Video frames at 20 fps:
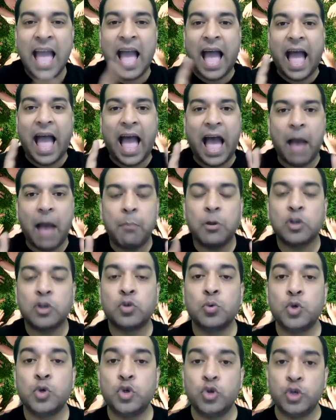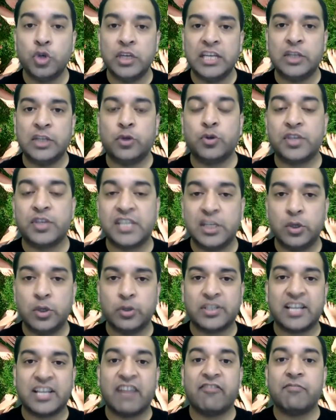how much would you need to see
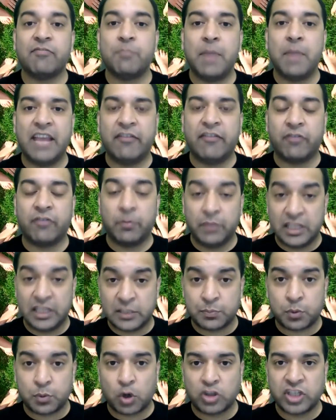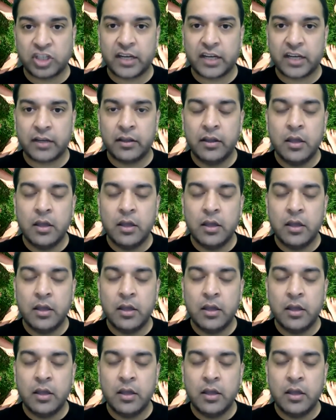yourself make from this project